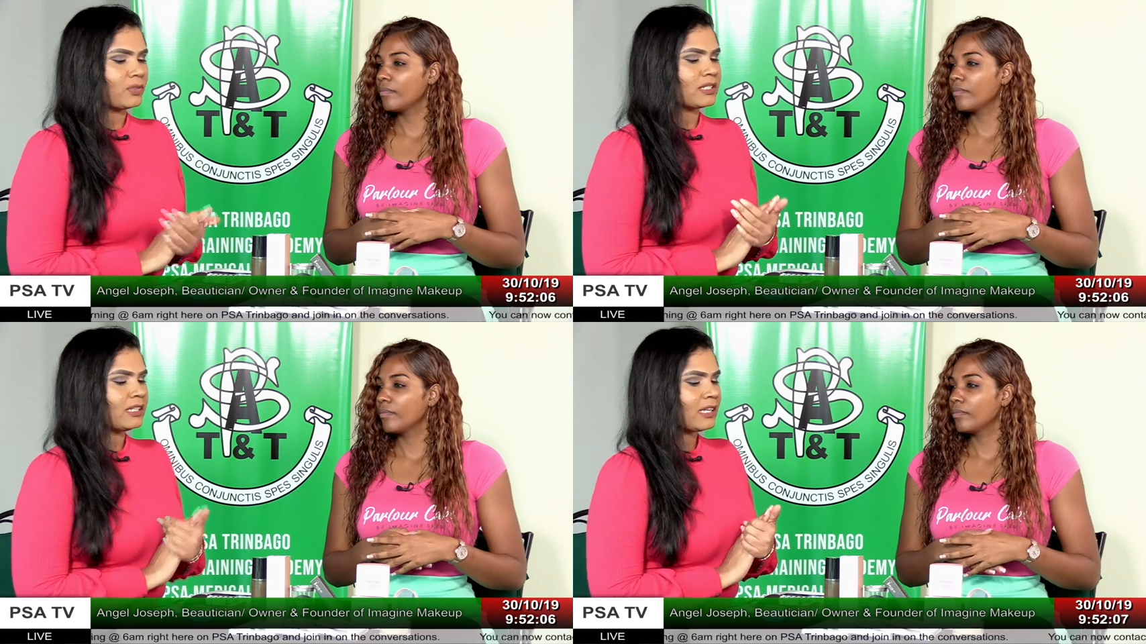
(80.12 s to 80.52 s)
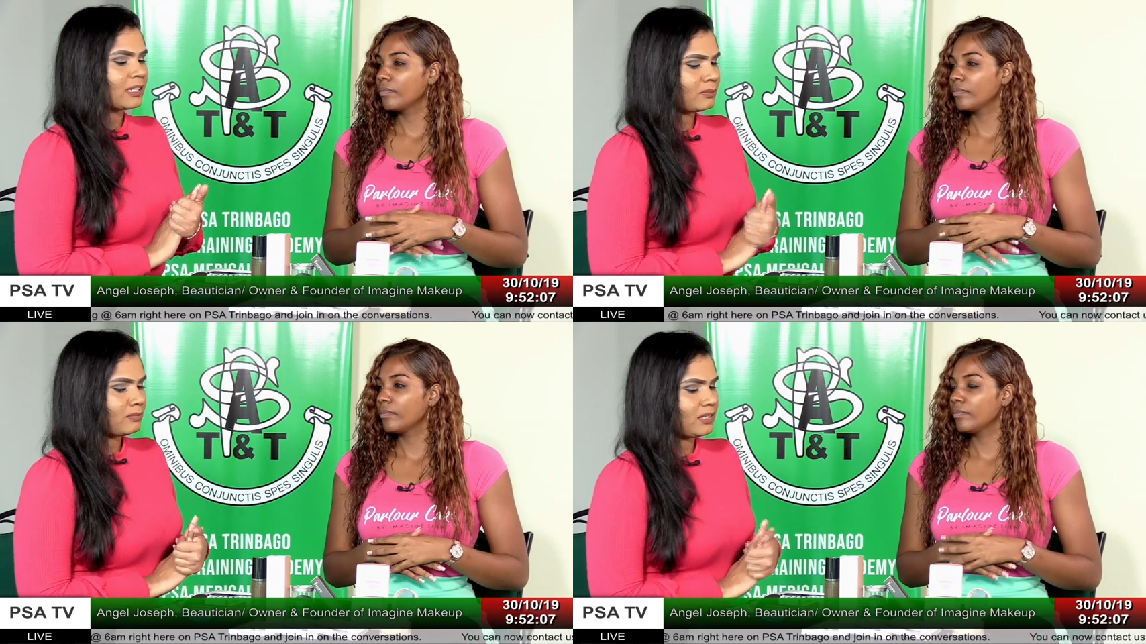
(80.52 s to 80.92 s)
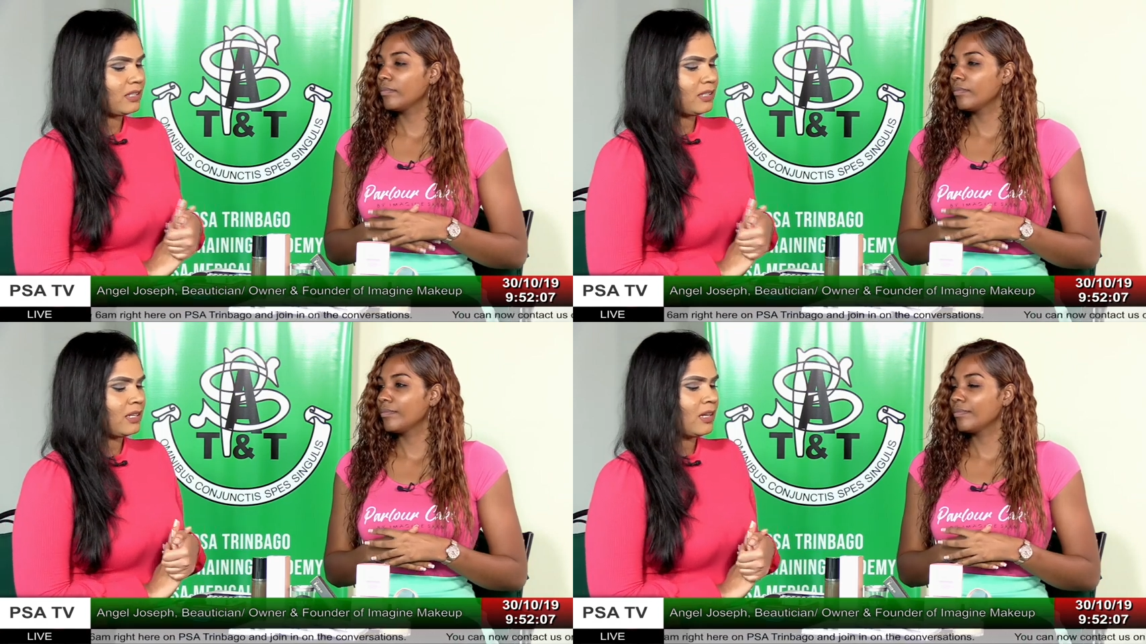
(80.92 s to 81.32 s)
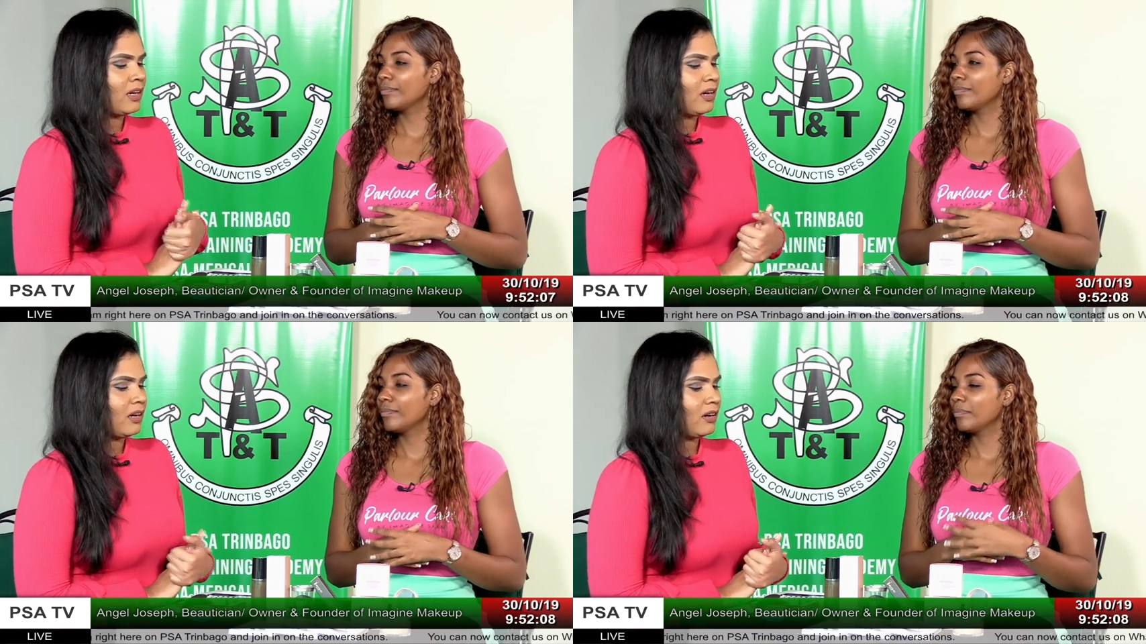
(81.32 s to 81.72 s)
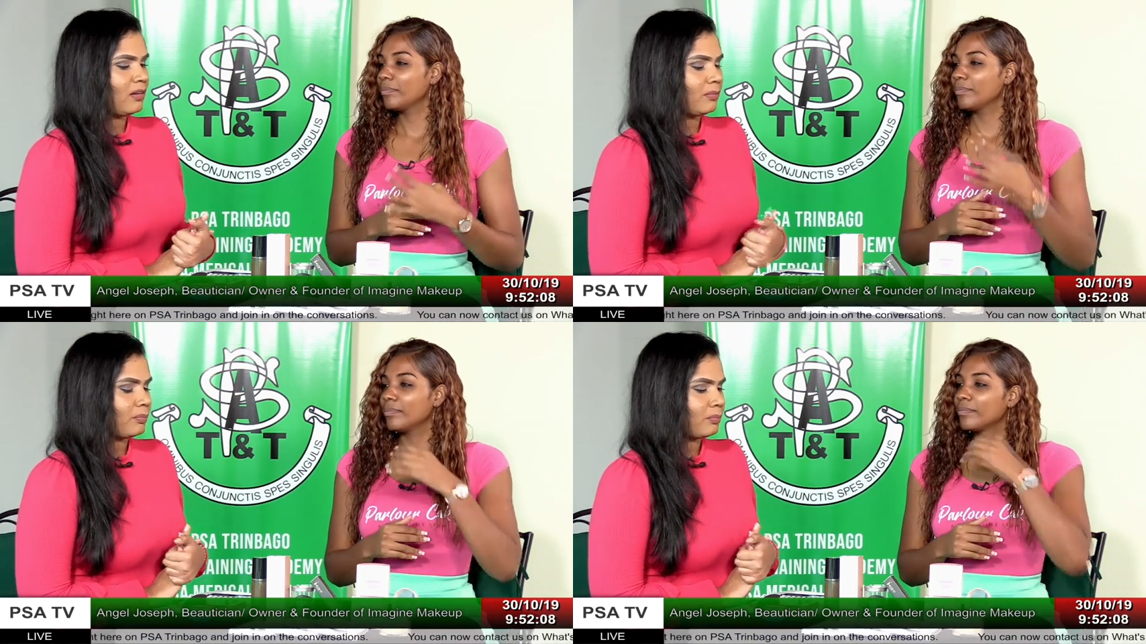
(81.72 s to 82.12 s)
Speaker 1: course, let me
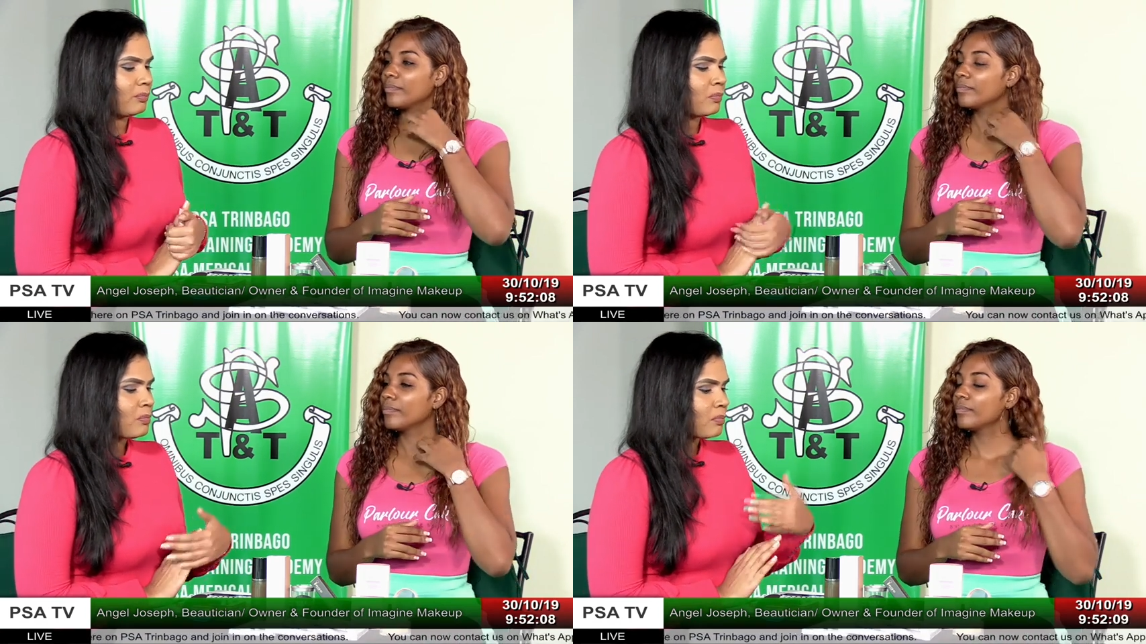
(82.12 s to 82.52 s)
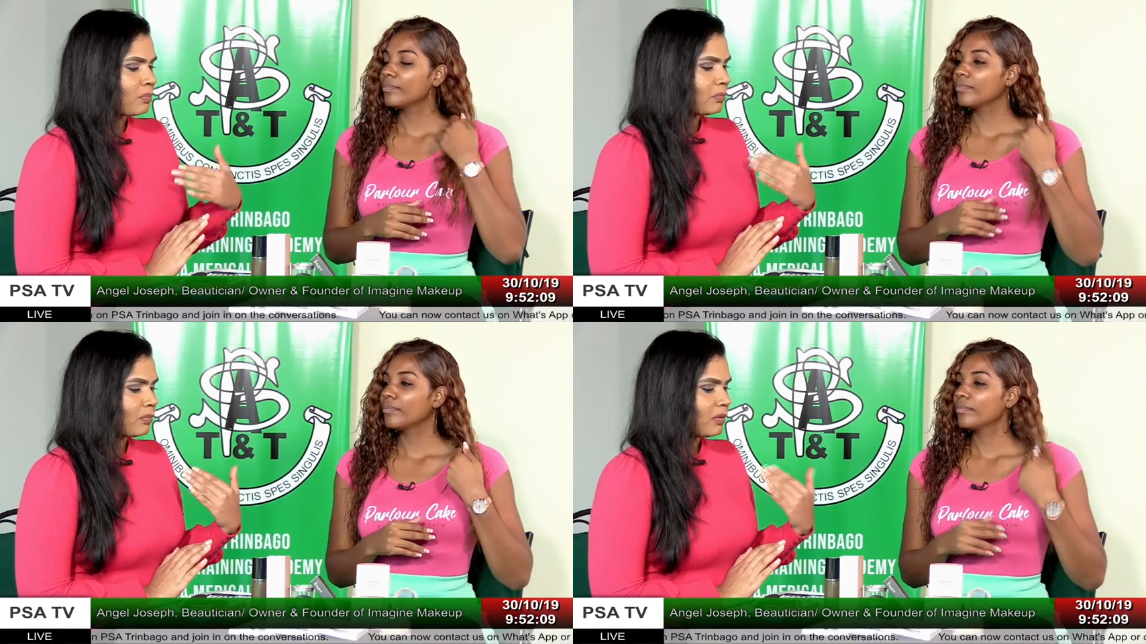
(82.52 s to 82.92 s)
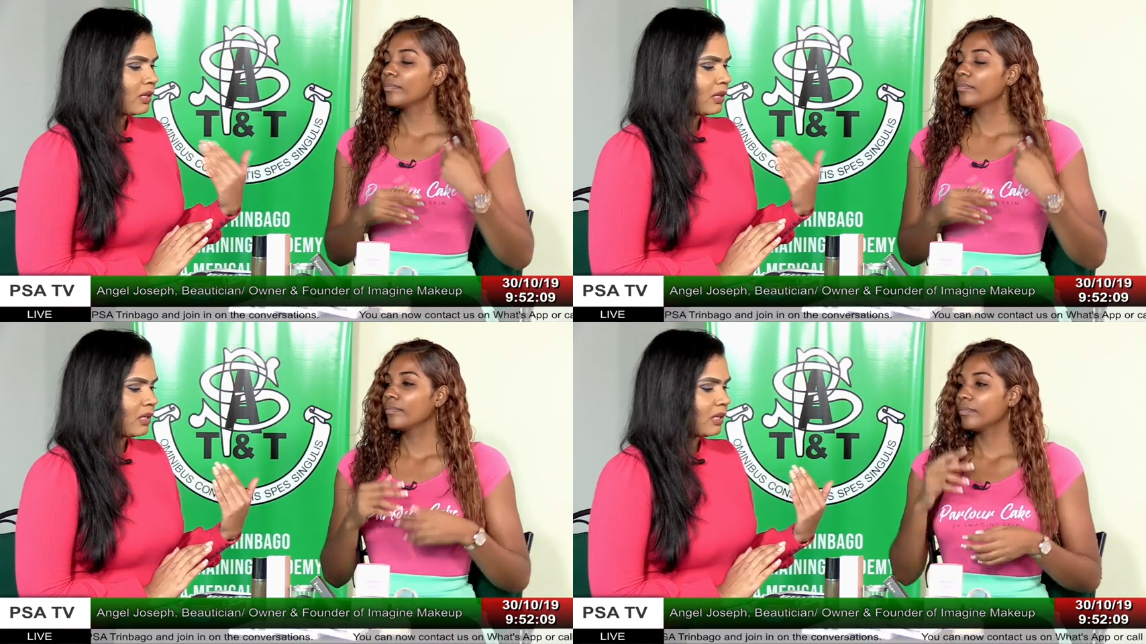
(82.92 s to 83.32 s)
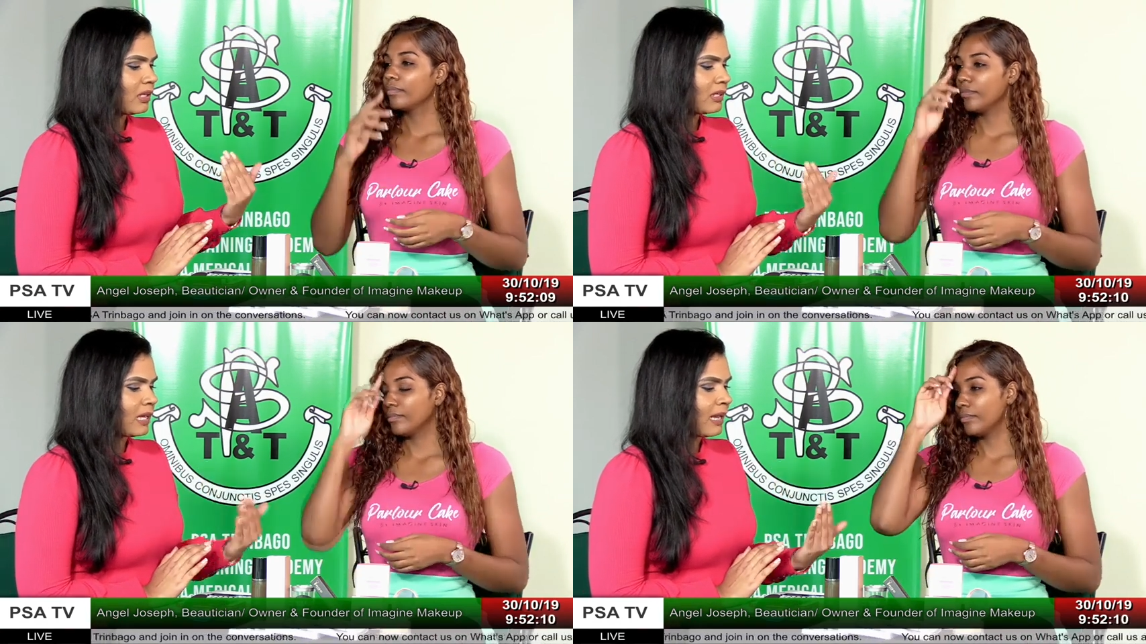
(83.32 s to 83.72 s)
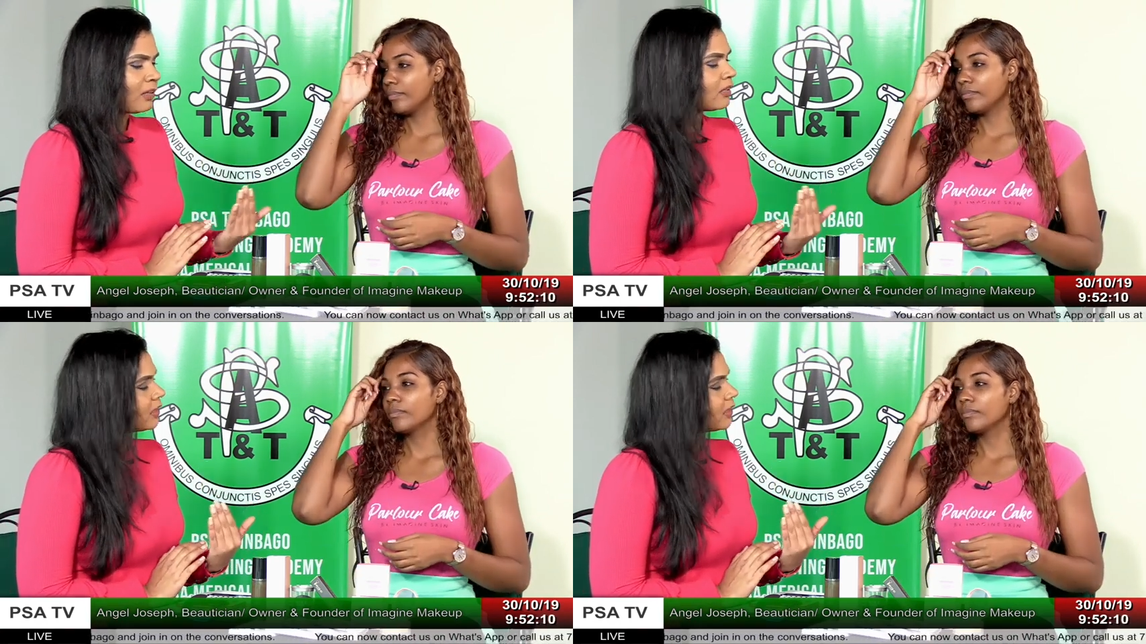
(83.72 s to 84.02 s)
um, hear a